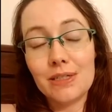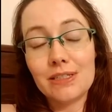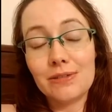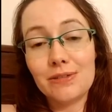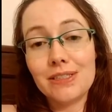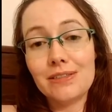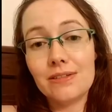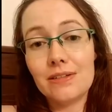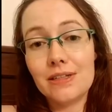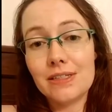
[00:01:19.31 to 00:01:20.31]
My children
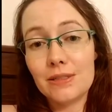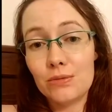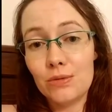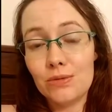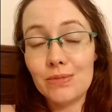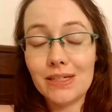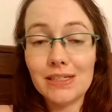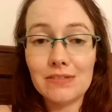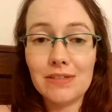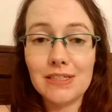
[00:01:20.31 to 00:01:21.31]
still aren't in school because of